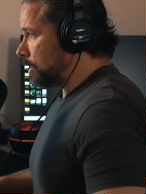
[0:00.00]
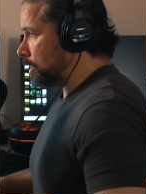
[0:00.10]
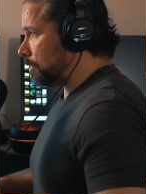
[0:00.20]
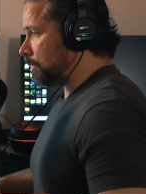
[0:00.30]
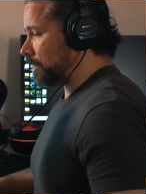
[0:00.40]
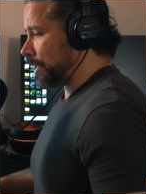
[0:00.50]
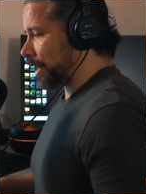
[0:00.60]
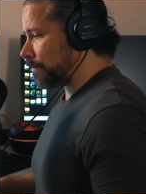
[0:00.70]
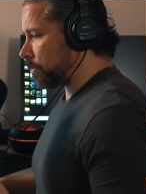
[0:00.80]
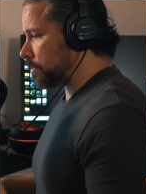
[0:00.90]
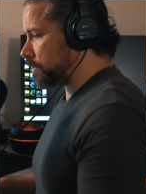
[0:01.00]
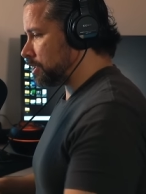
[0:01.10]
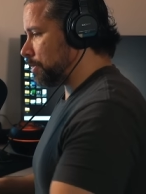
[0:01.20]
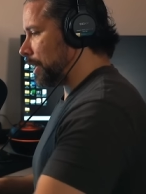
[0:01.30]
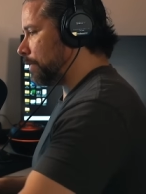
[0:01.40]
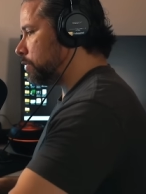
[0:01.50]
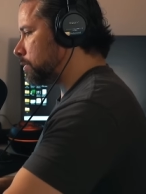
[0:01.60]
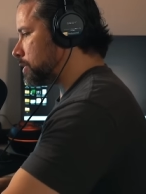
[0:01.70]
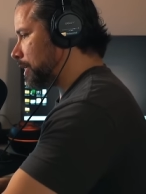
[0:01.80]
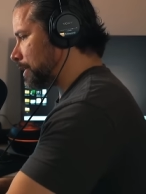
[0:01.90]
um, and they have all of these behavioral
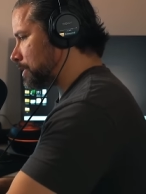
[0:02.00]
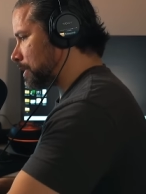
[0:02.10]
ticks.